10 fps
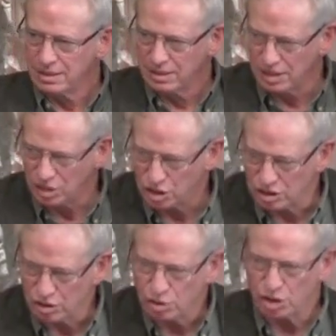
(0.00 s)
the
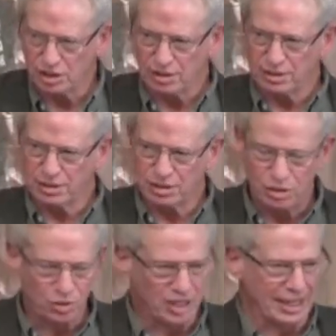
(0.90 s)
solution
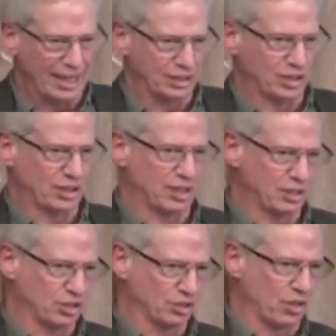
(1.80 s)
to the
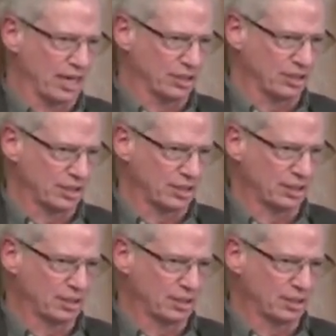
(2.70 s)
existential crisis?